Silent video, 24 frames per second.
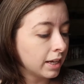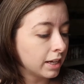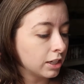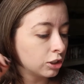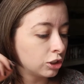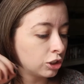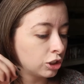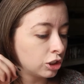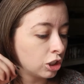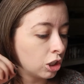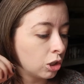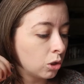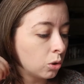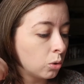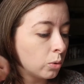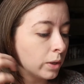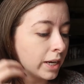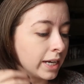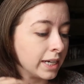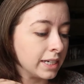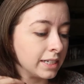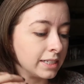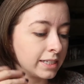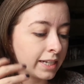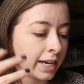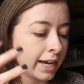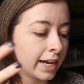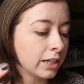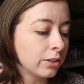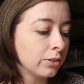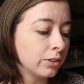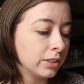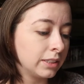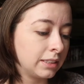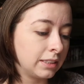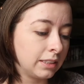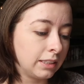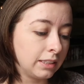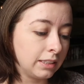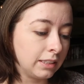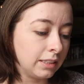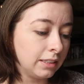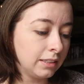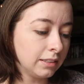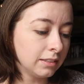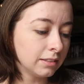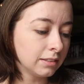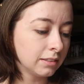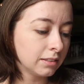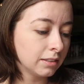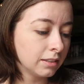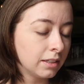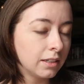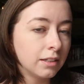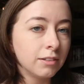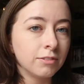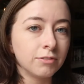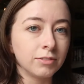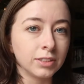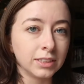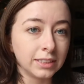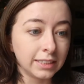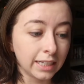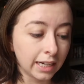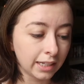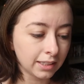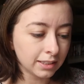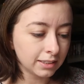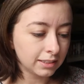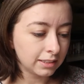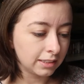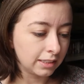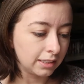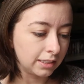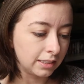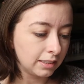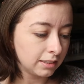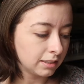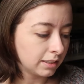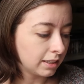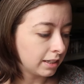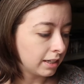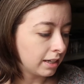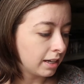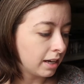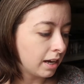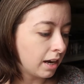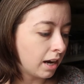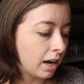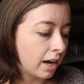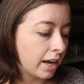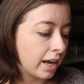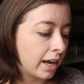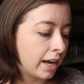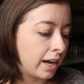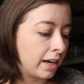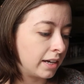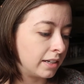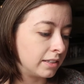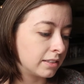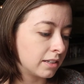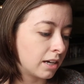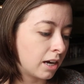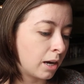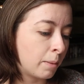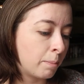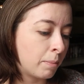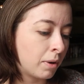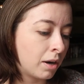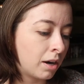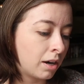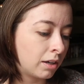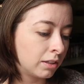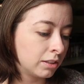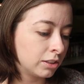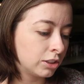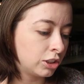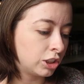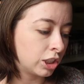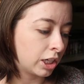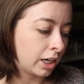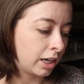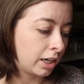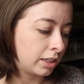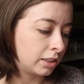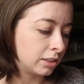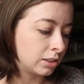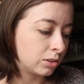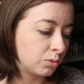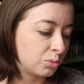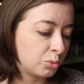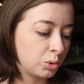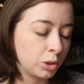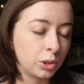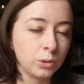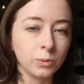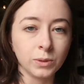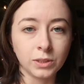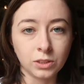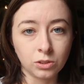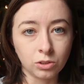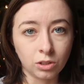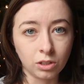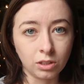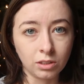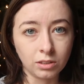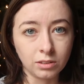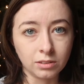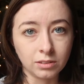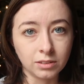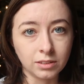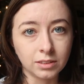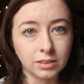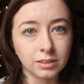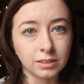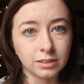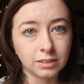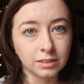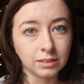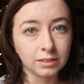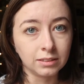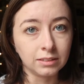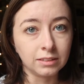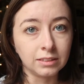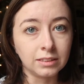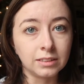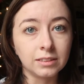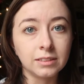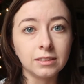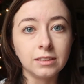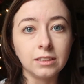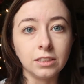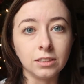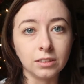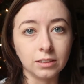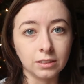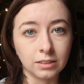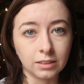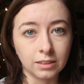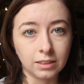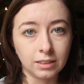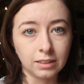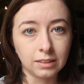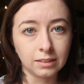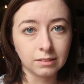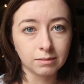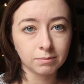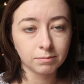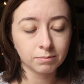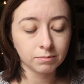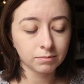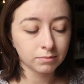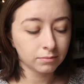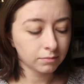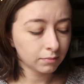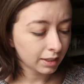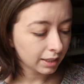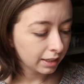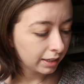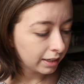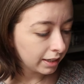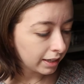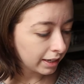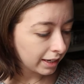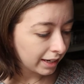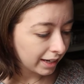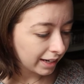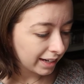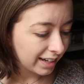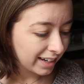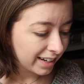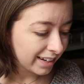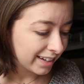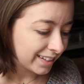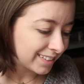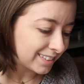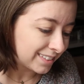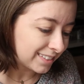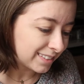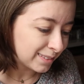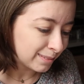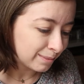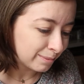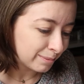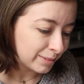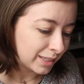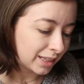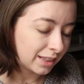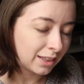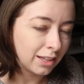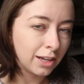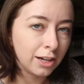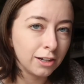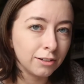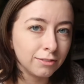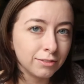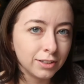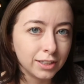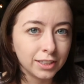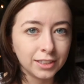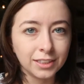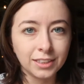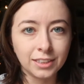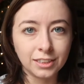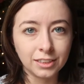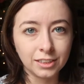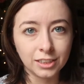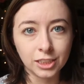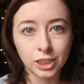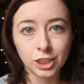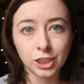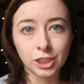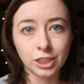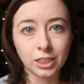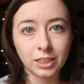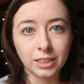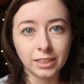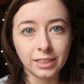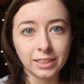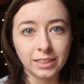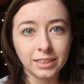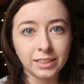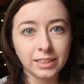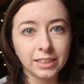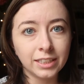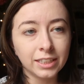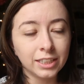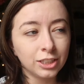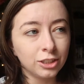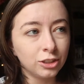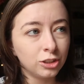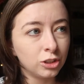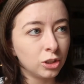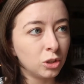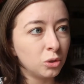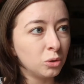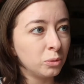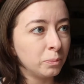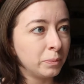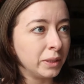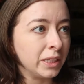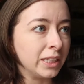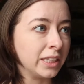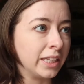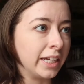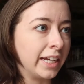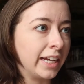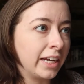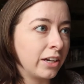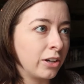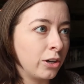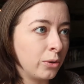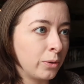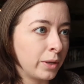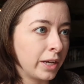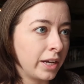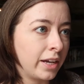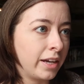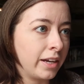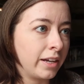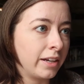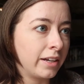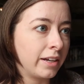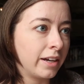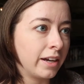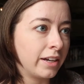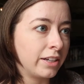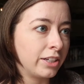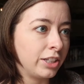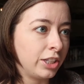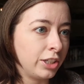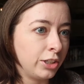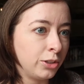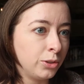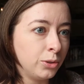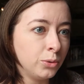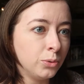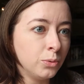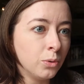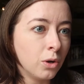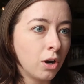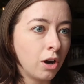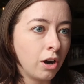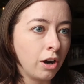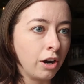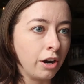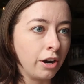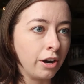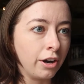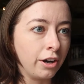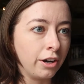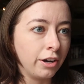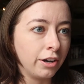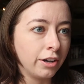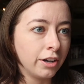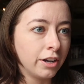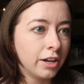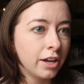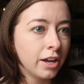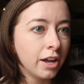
show integrity, fidelity, and apologize for withdrawals sincerely. And love unconditionally. Don't be like, okay, you are